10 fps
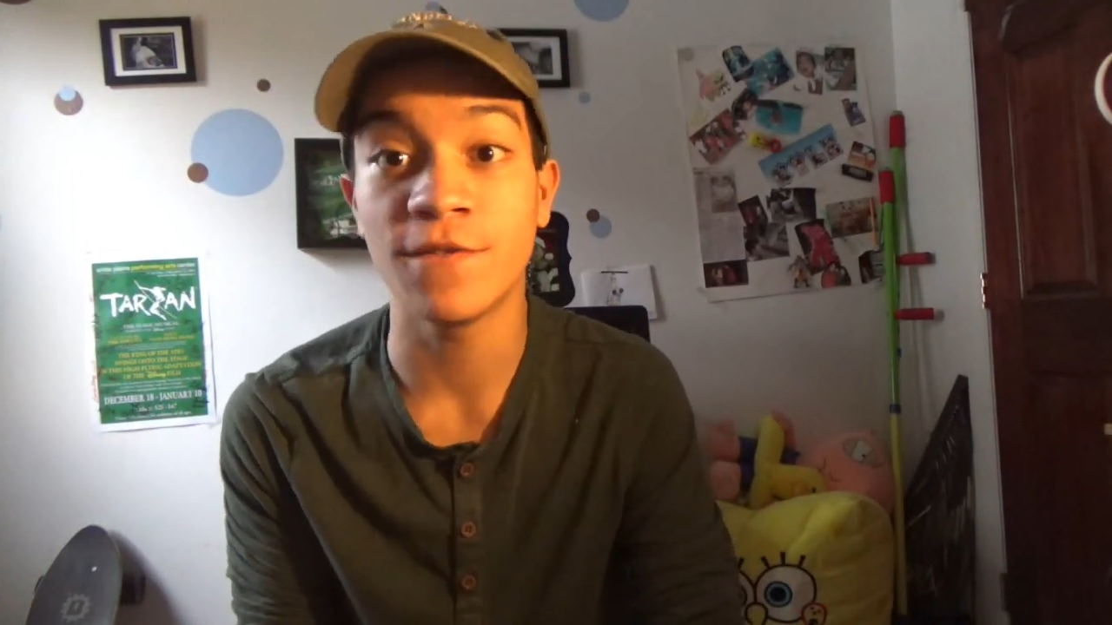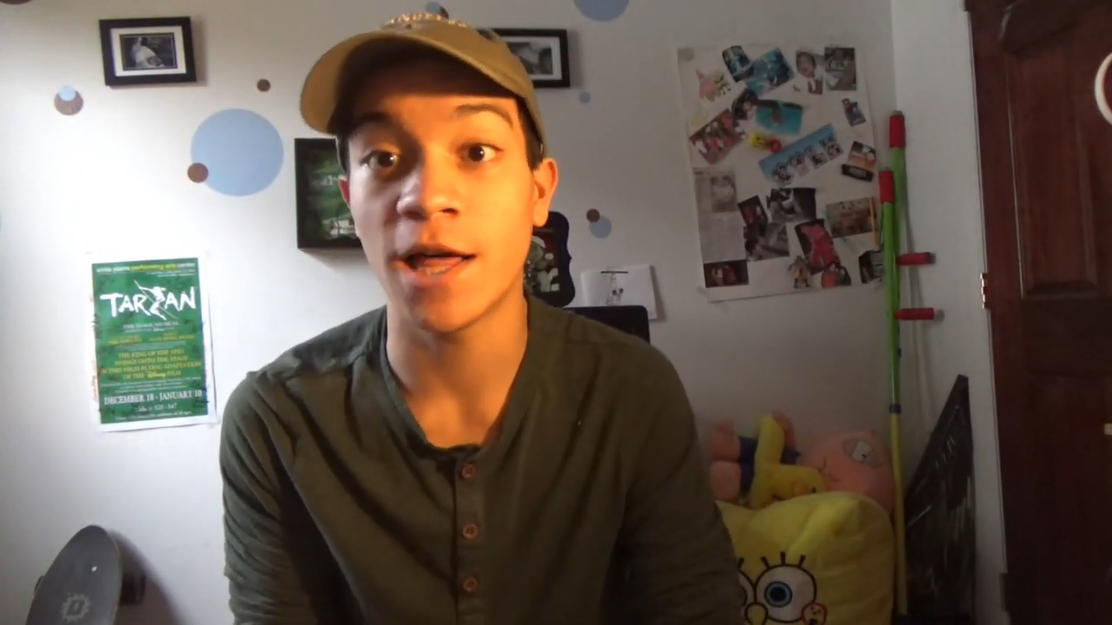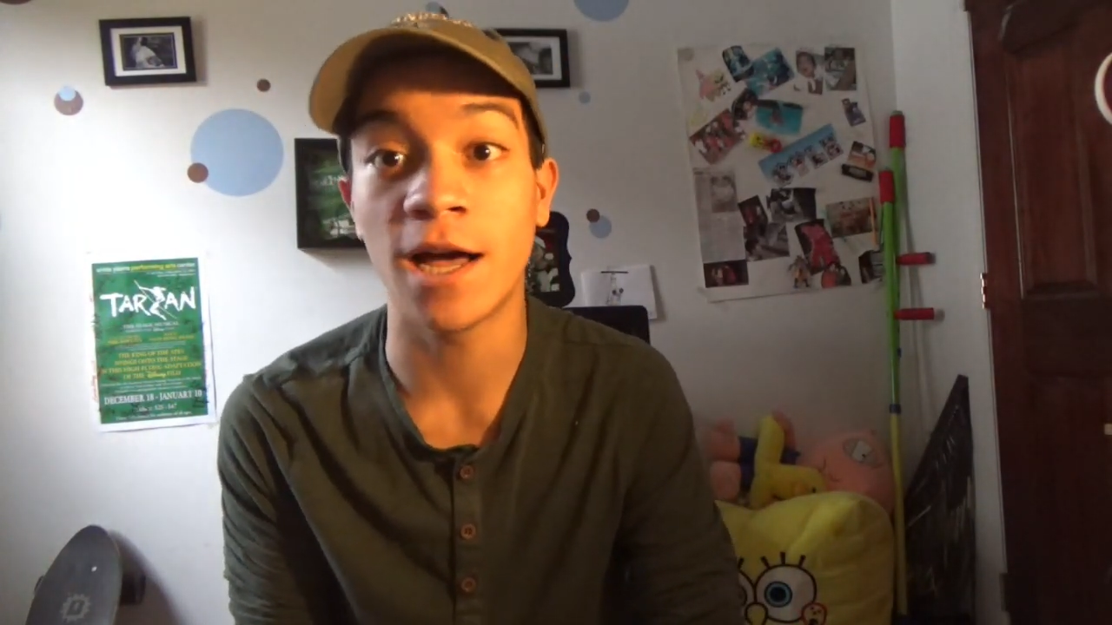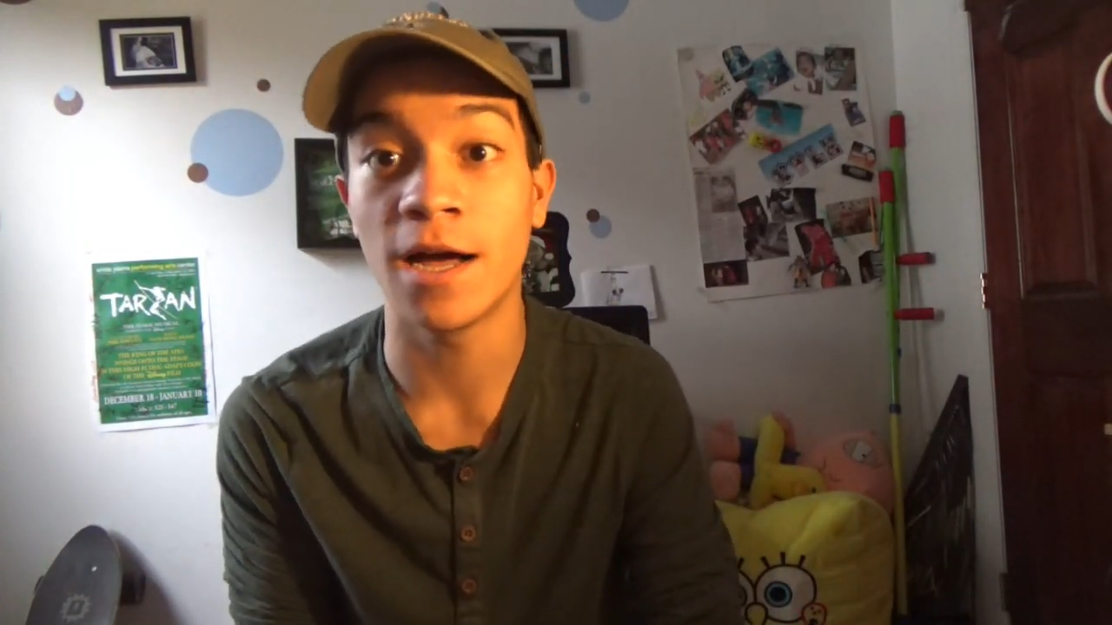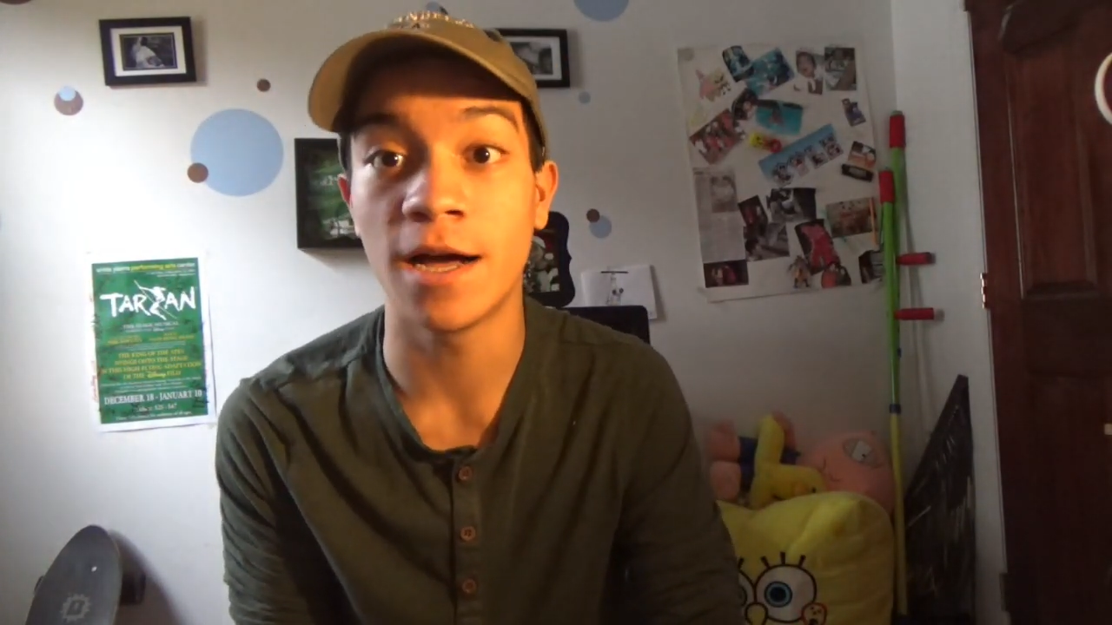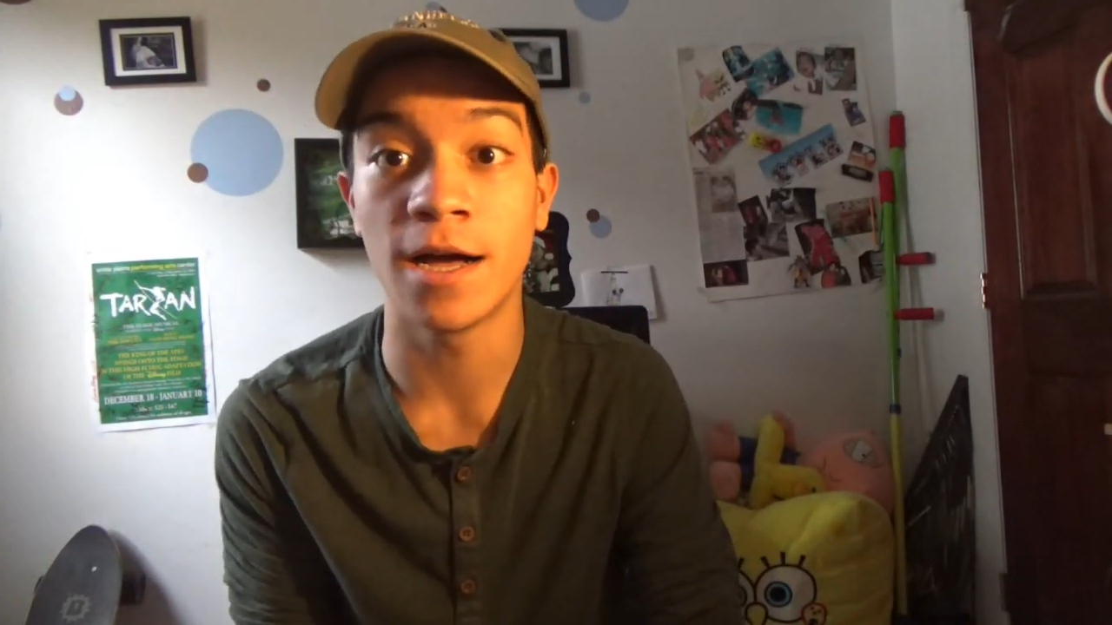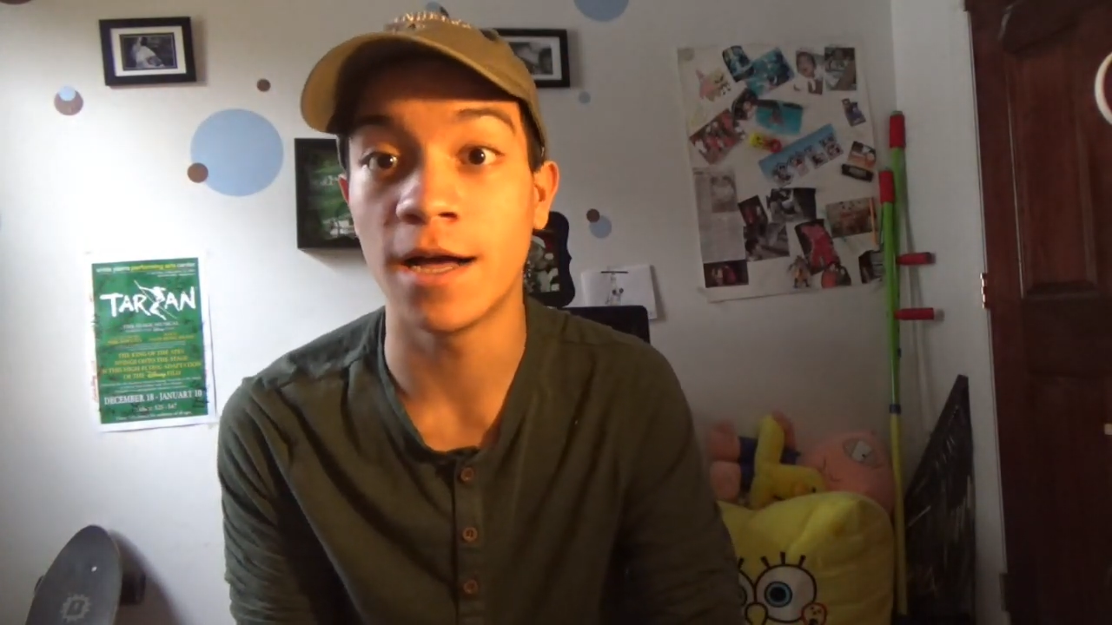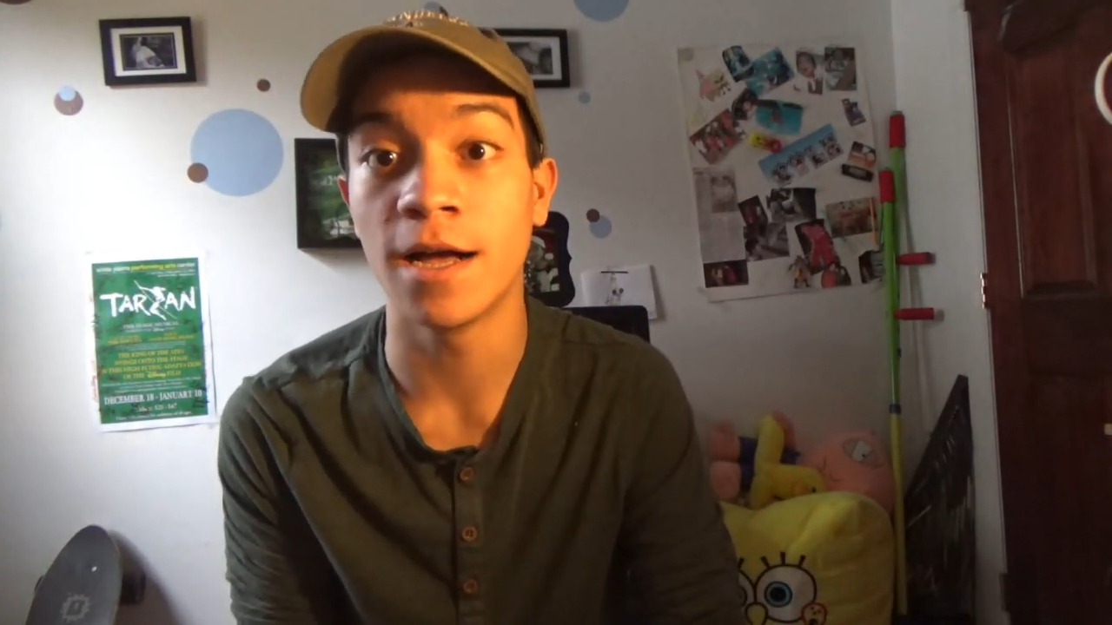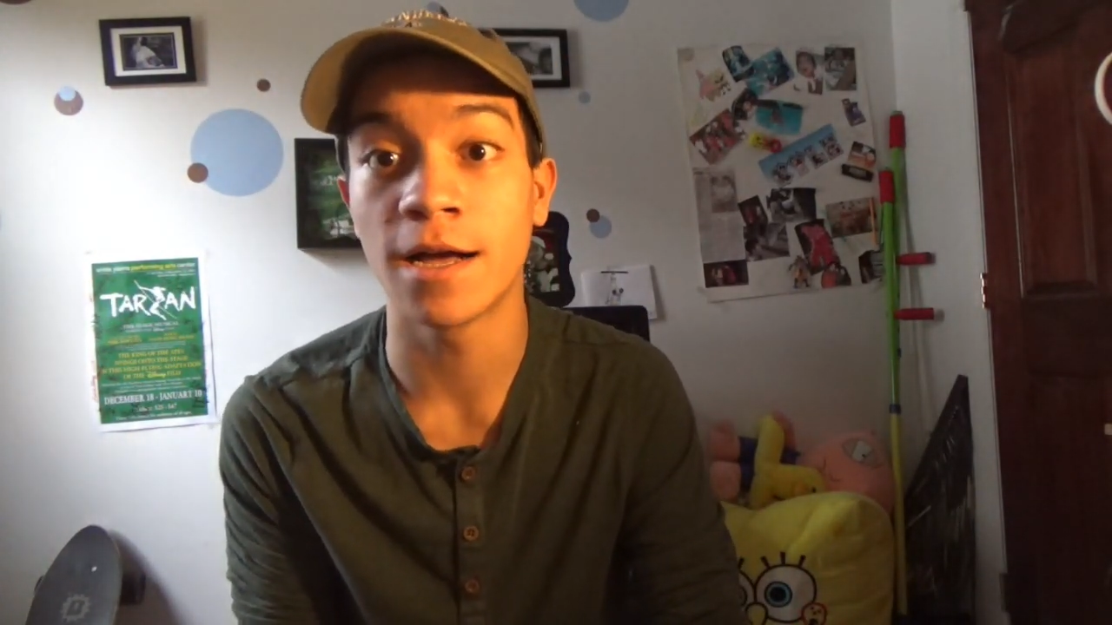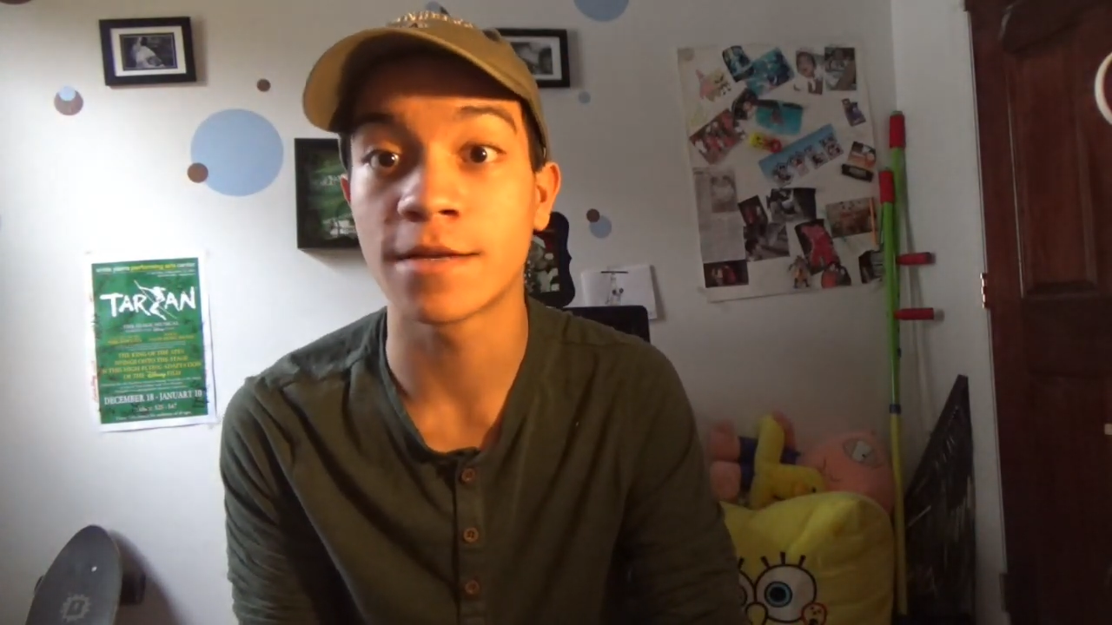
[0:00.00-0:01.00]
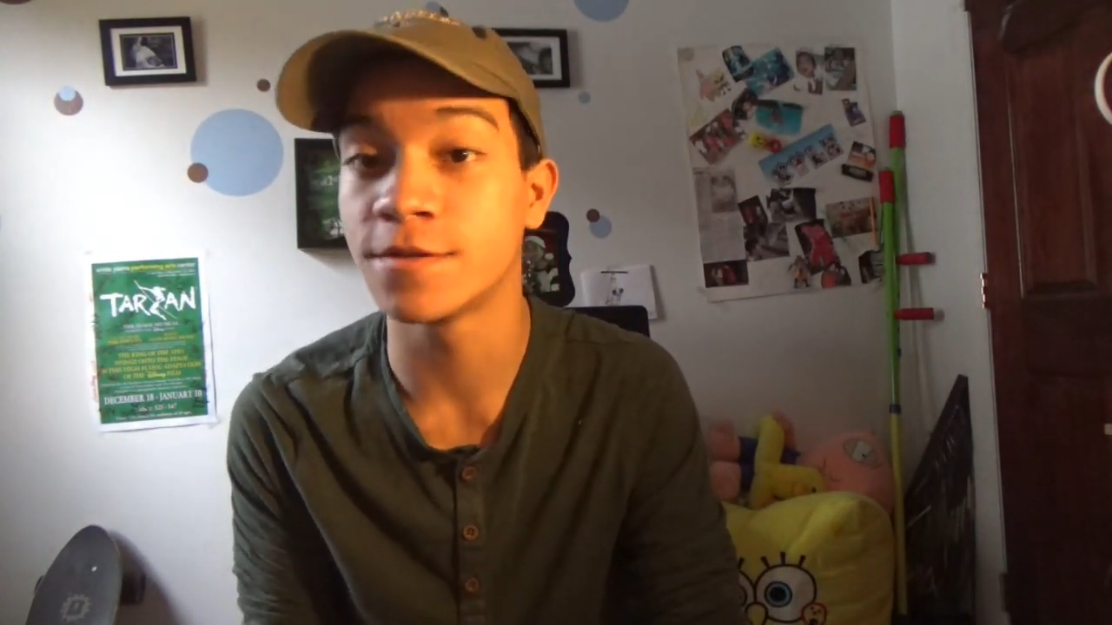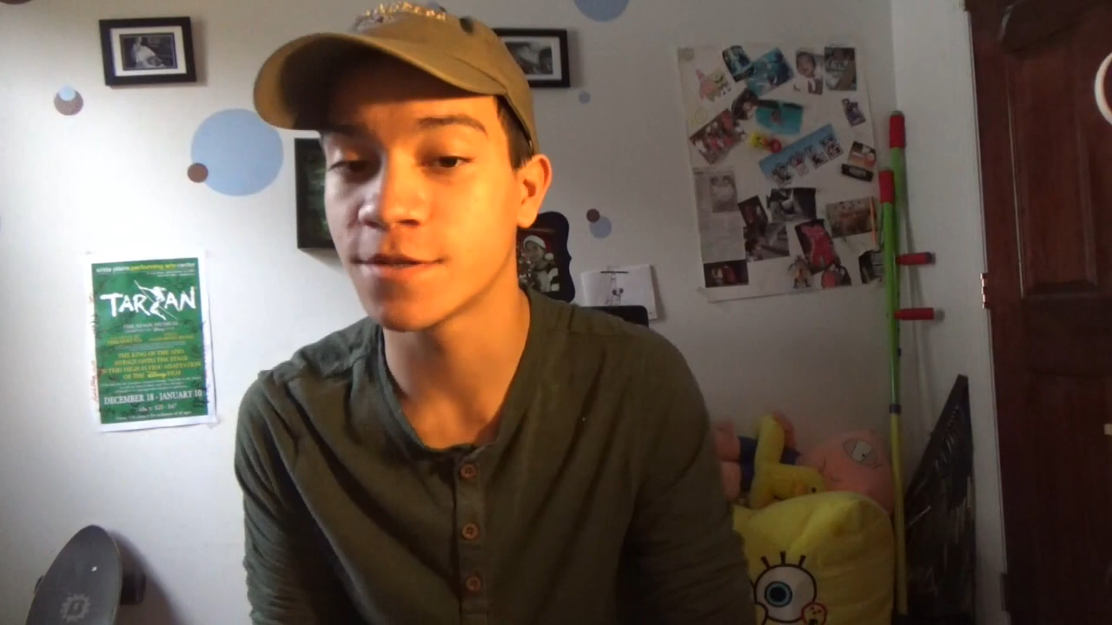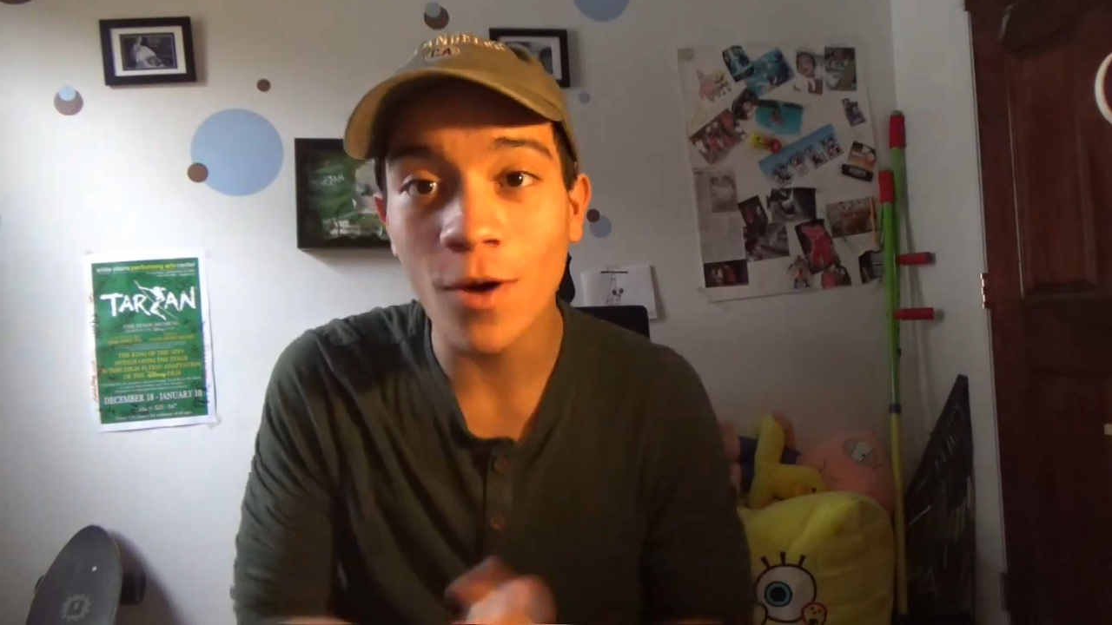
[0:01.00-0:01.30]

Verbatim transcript: vlogs.